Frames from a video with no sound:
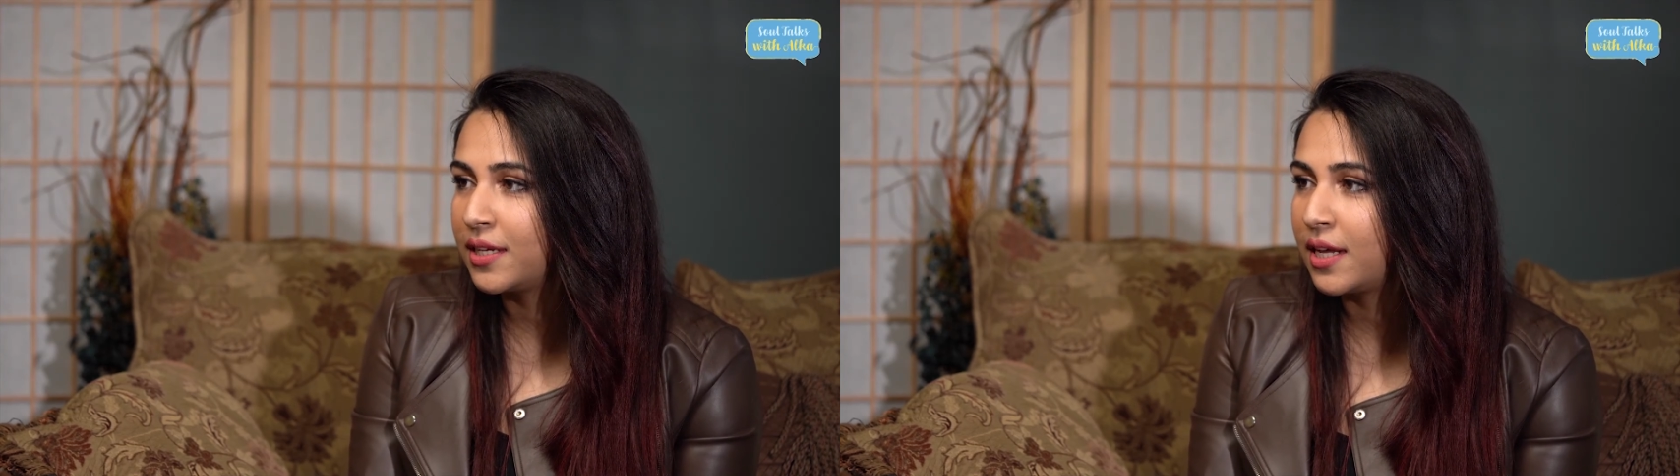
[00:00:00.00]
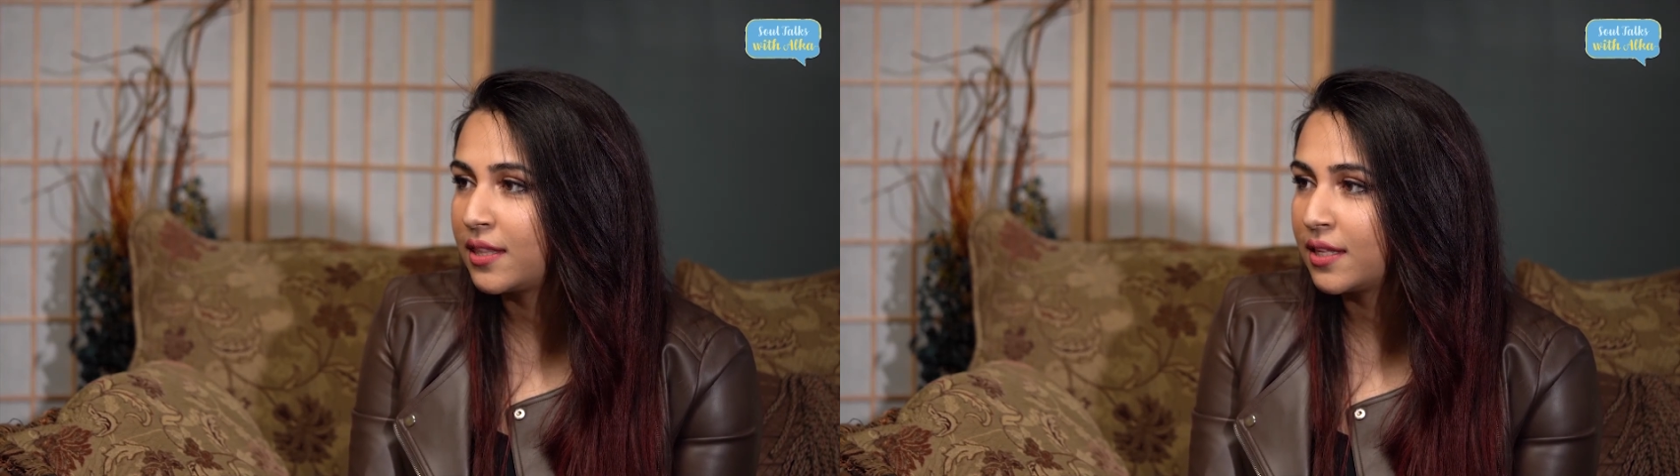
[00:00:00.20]

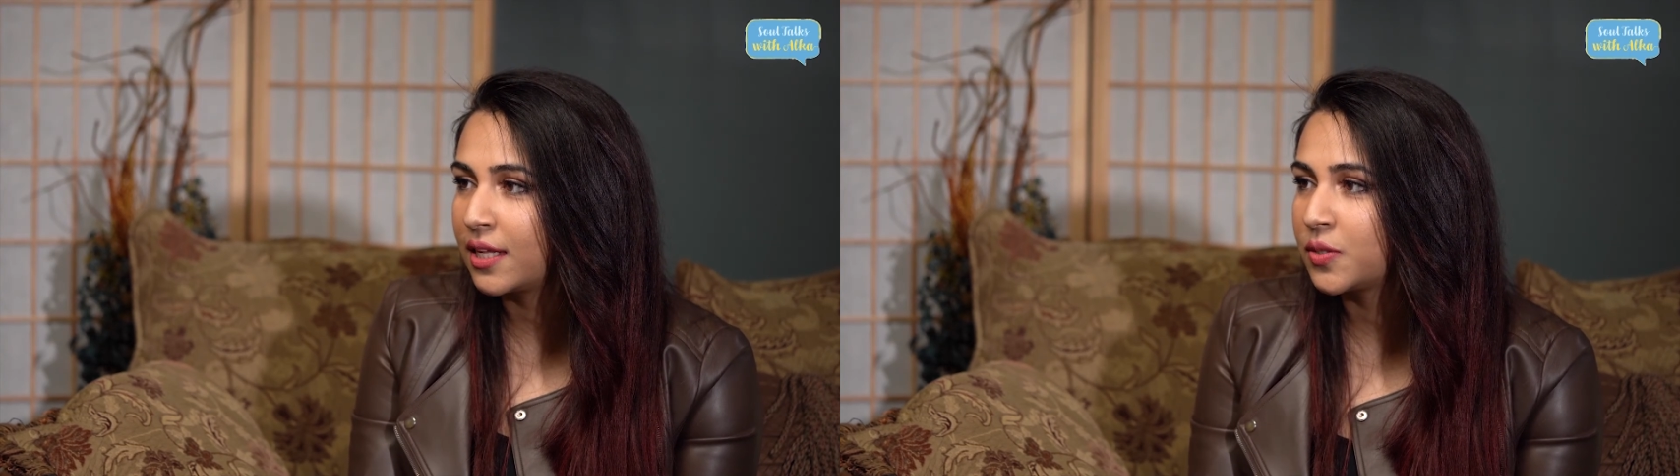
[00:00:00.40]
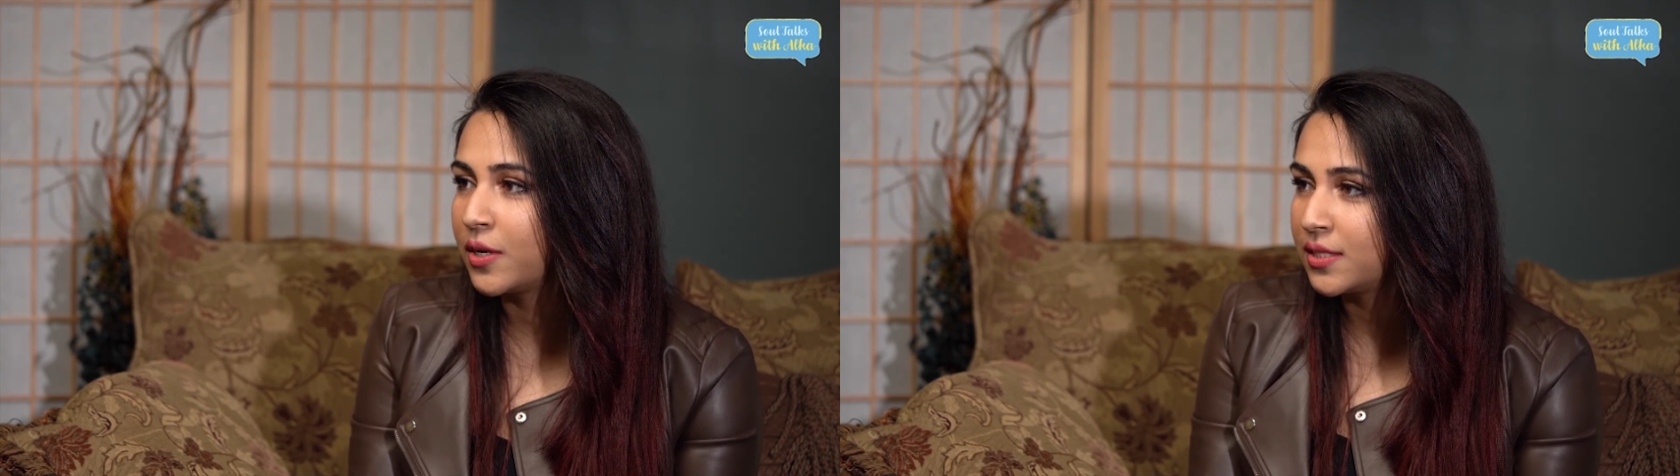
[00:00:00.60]
and I think
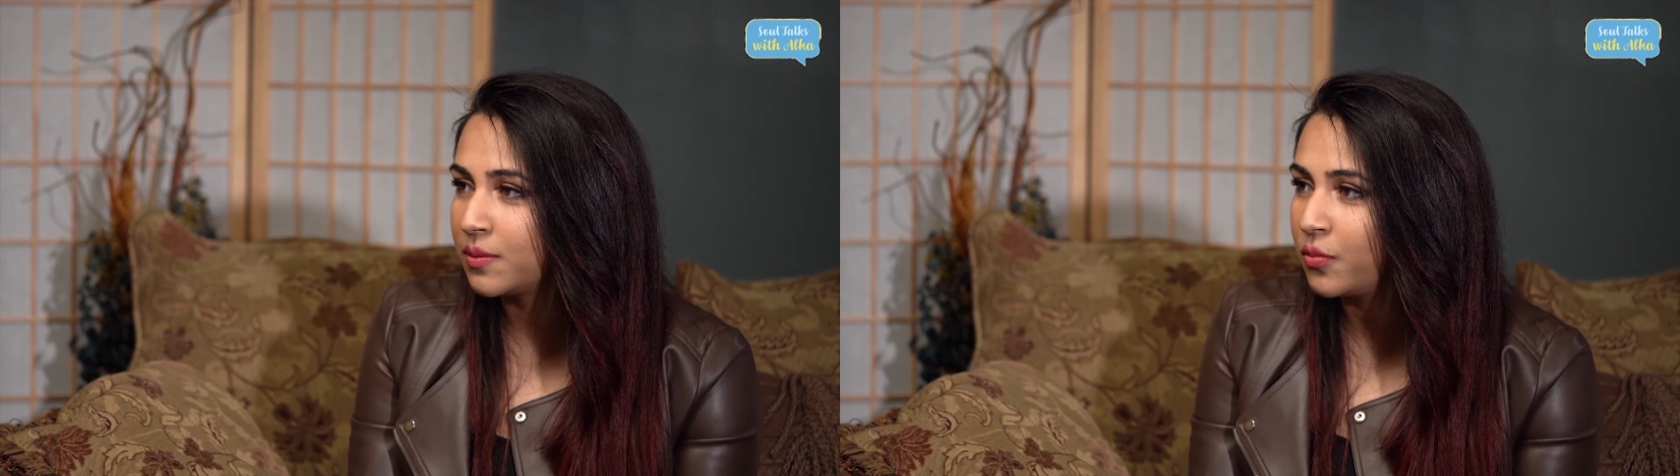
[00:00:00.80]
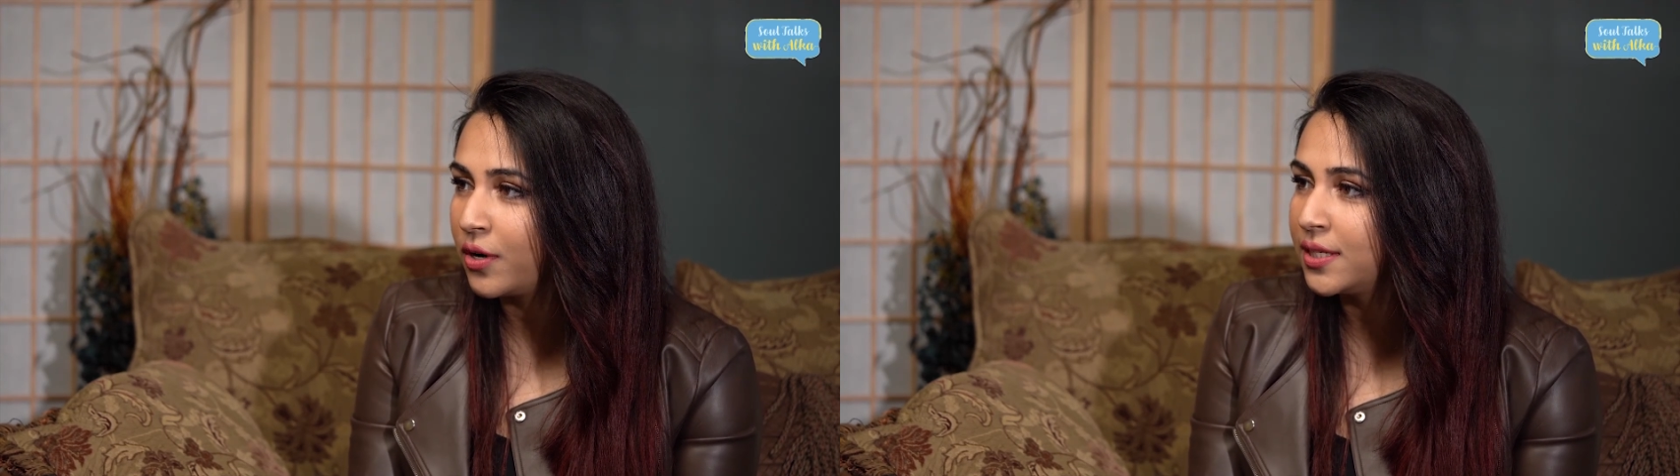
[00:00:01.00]
that's why it's
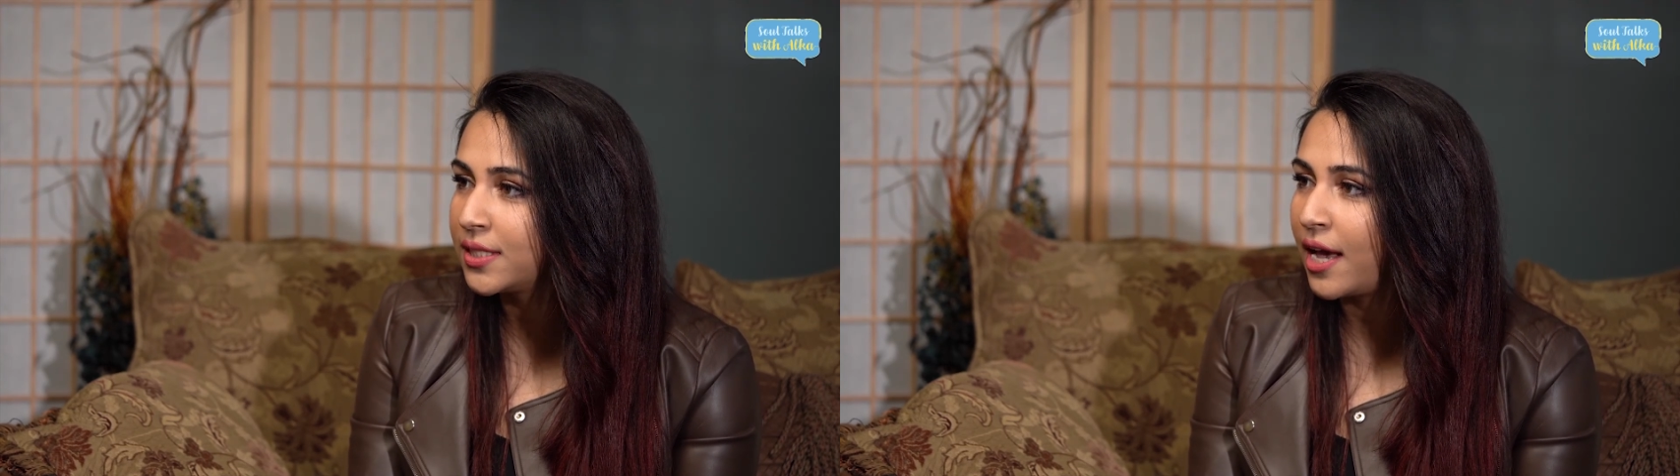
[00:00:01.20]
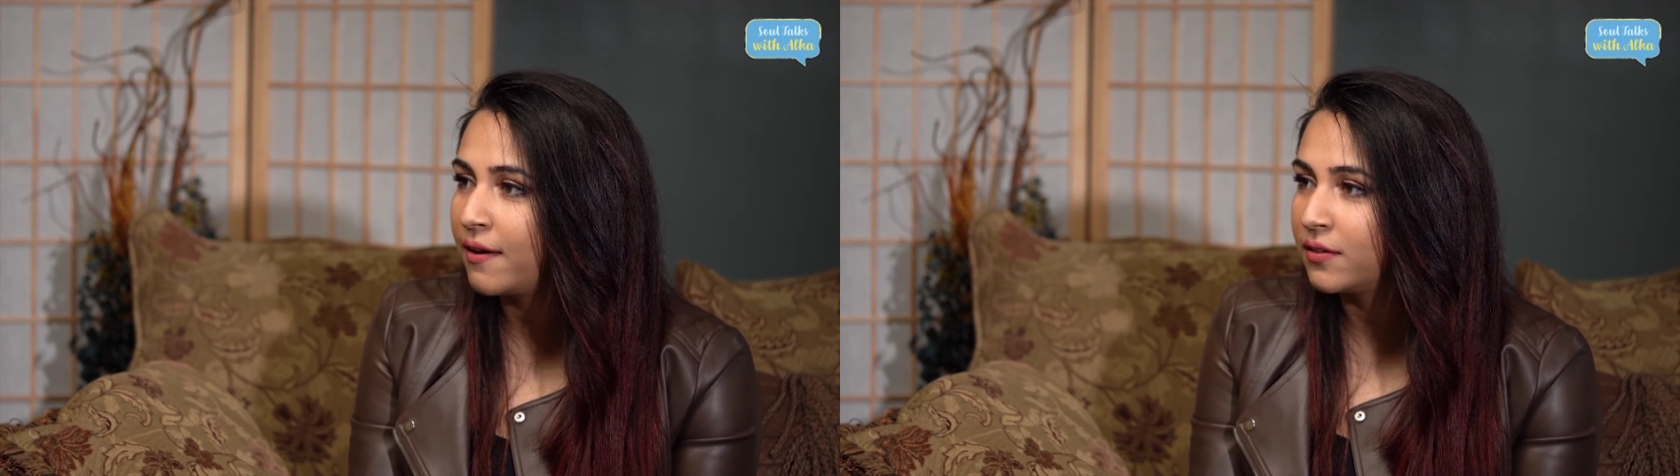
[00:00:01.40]
important
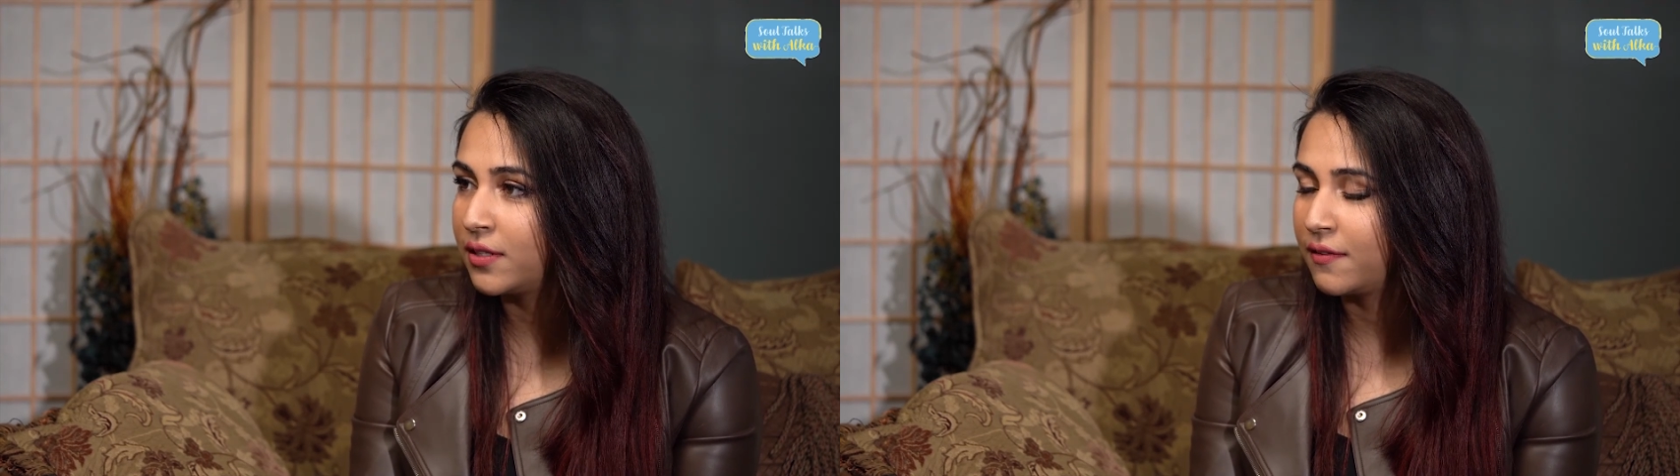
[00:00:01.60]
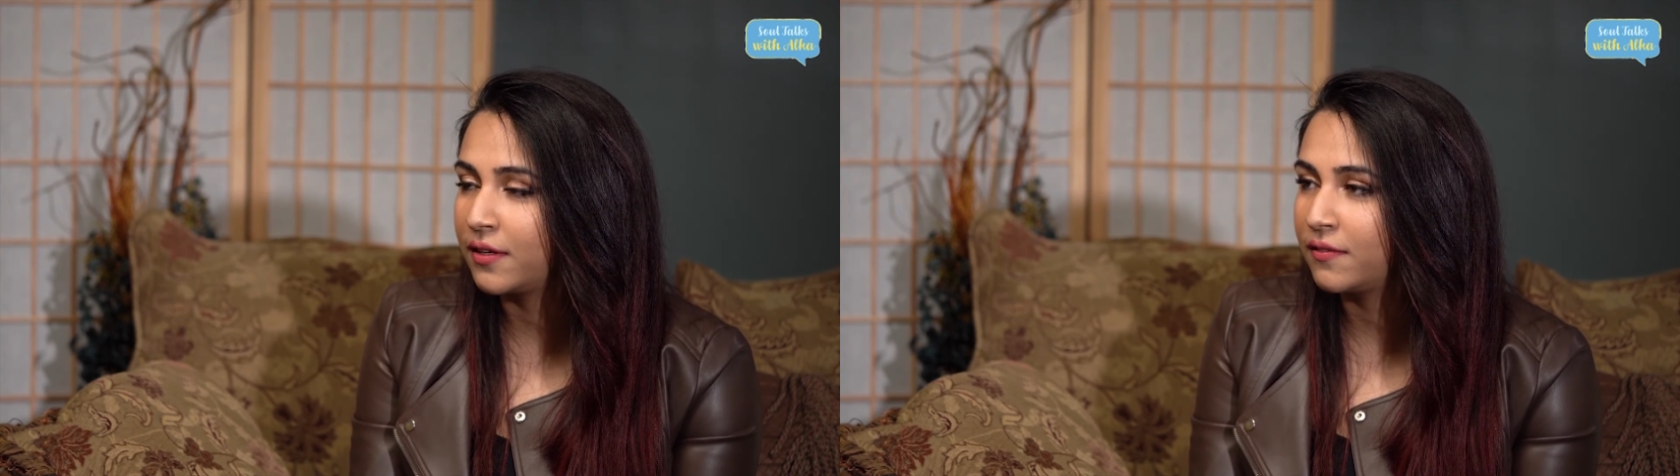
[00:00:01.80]
to have a
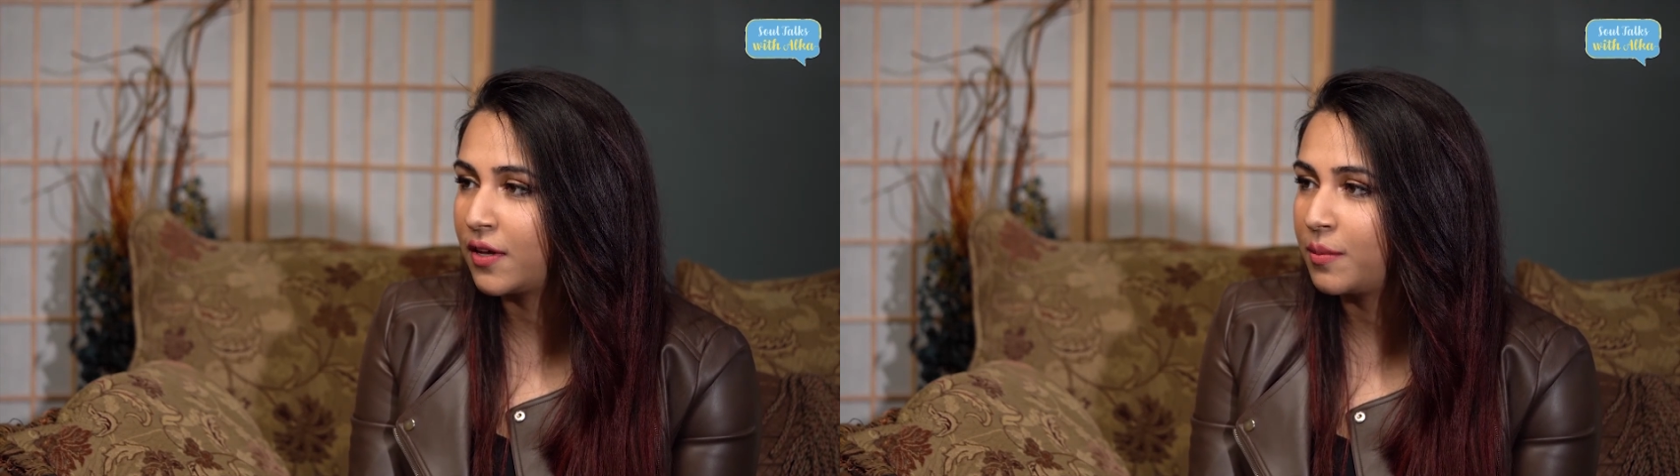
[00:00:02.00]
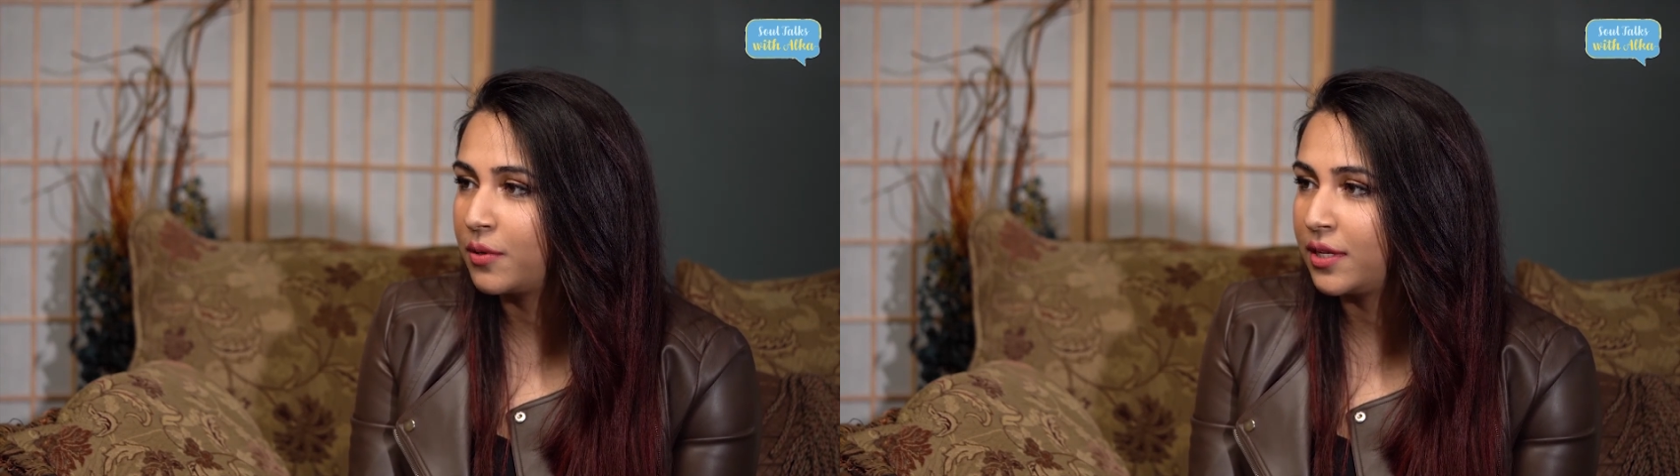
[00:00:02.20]
loving
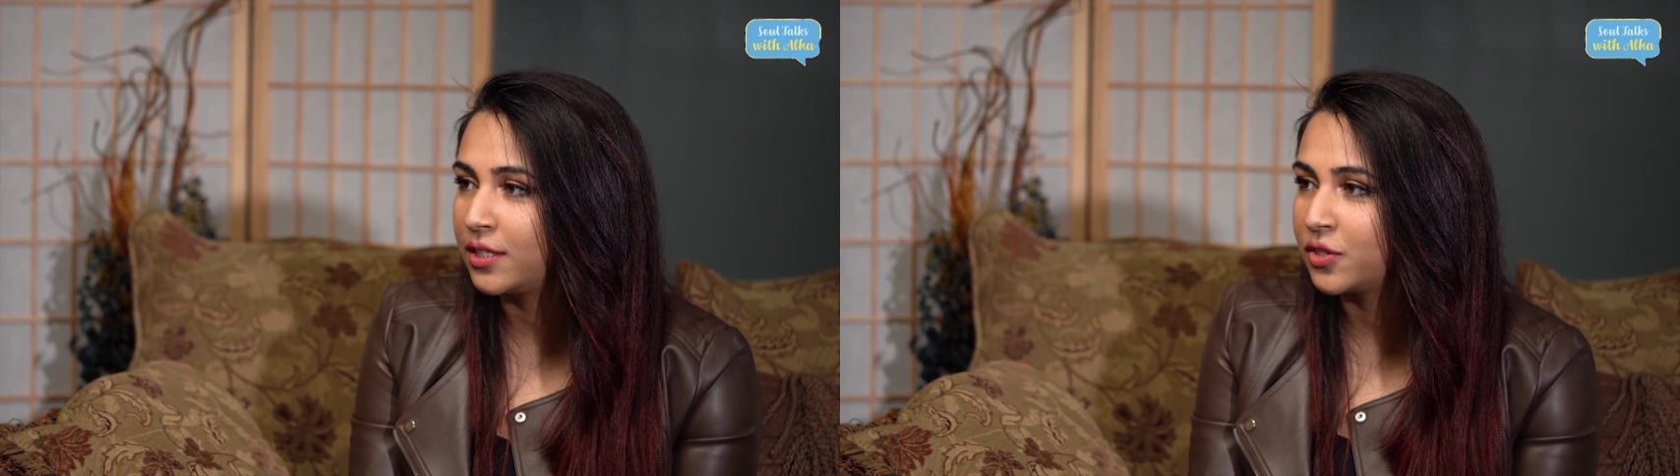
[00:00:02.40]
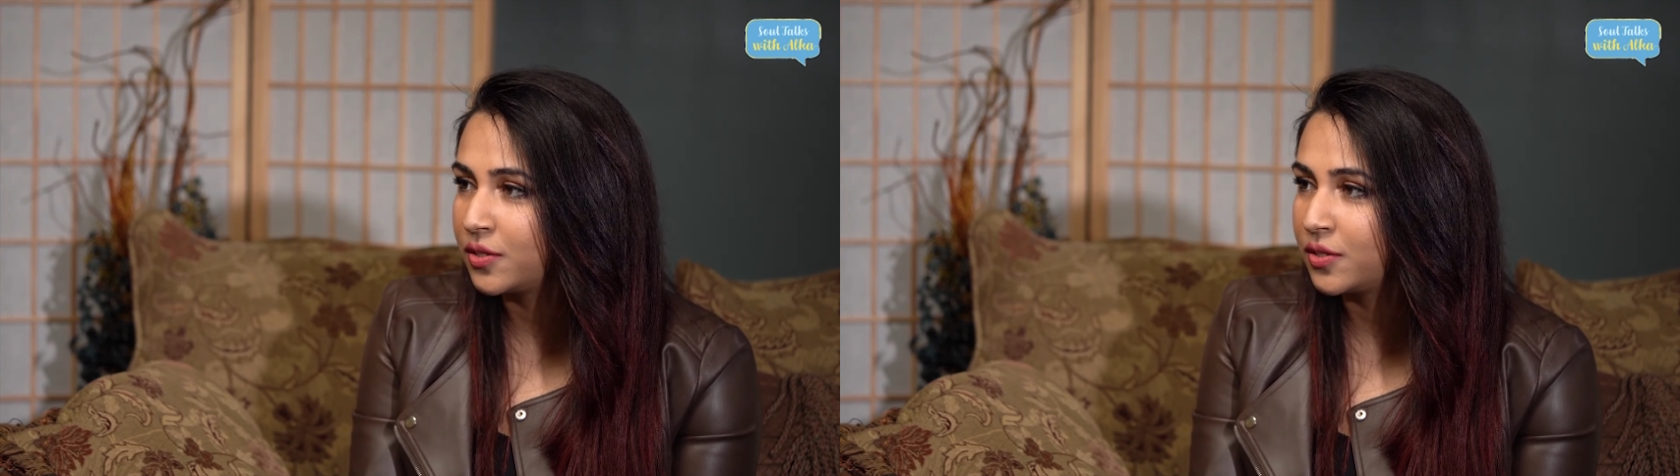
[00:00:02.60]
family and